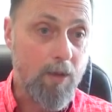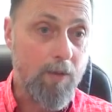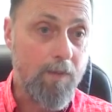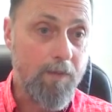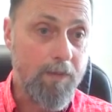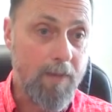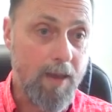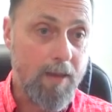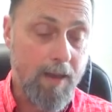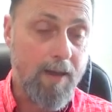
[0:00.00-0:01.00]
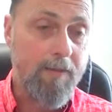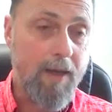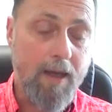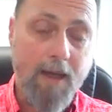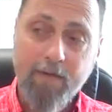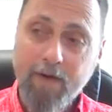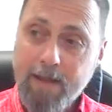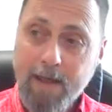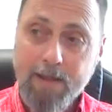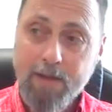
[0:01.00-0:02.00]
So, yeah. In
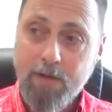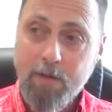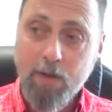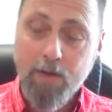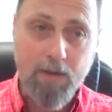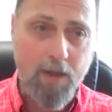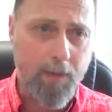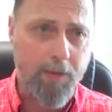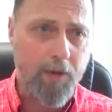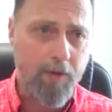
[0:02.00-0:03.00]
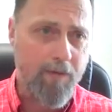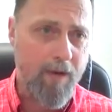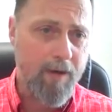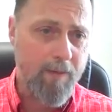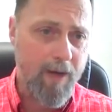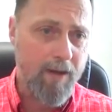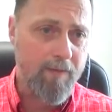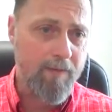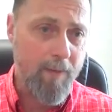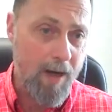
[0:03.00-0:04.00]
fact, we just helped a good friend of
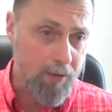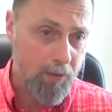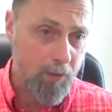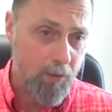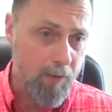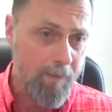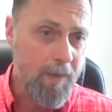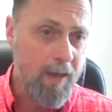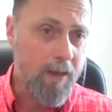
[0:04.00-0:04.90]
mine from high school,